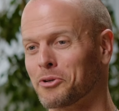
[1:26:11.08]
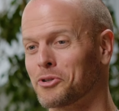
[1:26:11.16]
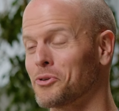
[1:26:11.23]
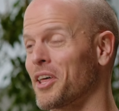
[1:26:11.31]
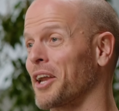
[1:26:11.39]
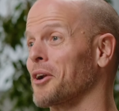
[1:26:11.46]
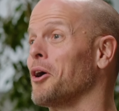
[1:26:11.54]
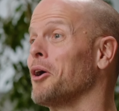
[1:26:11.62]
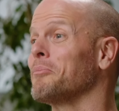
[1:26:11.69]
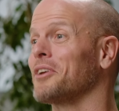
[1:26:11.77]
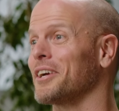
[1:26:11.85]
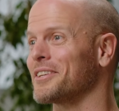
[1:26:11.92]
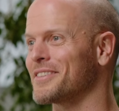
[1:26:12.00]
don't do that at
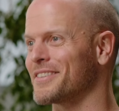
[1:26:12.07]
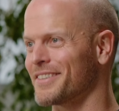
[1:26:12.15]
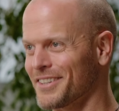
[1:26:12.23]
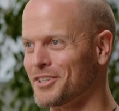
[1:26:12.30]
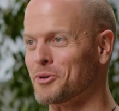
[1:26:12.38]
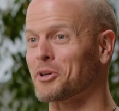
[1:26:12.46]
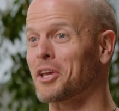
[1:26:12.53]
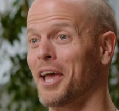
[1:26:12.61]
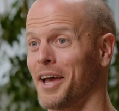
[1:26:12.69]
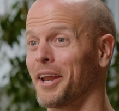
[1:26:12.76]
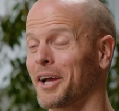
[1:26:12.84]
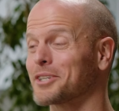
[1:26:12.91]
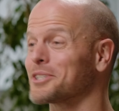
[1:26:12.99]
home, kids. You
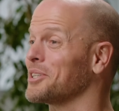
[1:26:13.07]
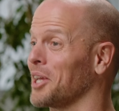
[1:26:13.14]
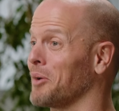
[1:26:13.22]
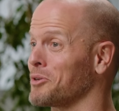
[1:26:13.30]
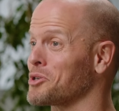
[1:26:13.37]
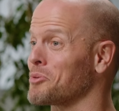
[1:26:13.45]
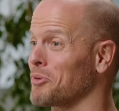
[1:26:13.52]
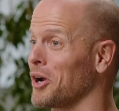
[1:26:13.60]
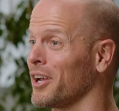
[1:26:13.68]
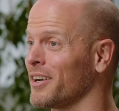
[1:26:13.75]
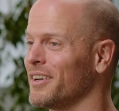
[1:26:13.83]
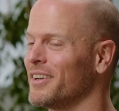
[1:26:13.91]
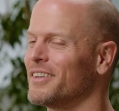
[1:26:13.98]
can actually damage your
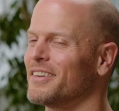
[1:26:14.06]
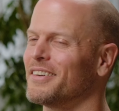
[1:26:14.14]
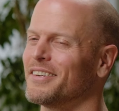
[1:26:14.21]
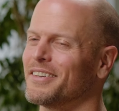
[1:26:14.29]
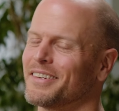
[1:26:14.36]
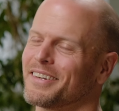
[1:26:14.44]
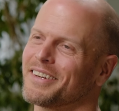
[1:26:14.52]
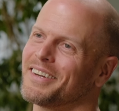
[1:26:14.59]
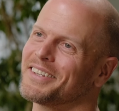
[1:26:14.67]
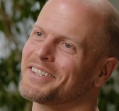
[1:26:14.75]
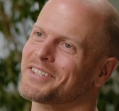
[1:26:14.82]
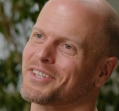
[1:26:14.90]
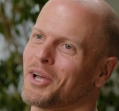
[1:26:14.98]
brain.
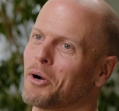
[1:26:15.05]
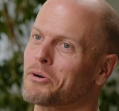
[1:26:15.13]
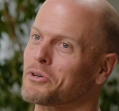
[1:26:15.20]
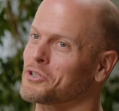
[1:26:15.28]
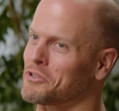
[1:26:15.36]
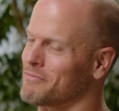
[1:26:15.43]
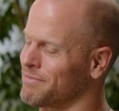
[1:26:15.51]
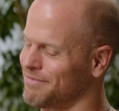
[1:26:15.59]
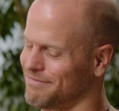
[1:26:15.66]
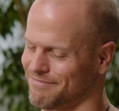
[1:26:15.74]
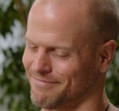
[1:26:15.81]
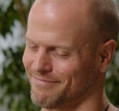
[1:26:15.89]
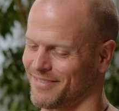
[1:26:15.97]
So
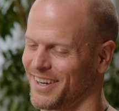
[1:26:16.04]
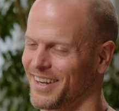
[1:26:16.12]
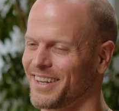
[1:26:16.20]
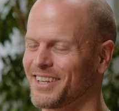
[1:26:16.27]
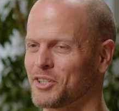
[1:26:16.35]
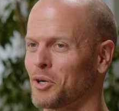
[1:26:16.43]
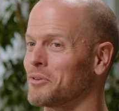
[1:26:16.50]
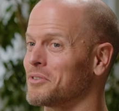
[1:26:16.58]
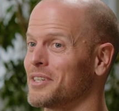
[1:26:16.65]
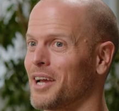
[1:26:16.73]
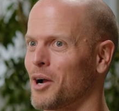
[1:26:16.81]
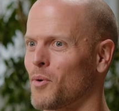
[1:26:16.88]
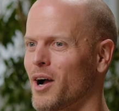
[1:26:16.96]

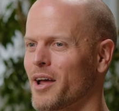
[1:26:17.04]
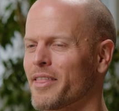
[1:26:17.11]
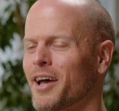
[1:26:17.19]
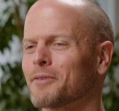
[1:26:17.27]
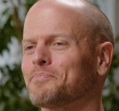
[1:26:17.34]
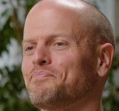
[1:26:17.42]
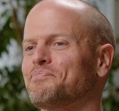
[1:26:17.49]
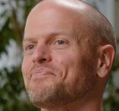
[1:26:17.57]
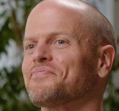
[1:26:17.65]
don't DIY that.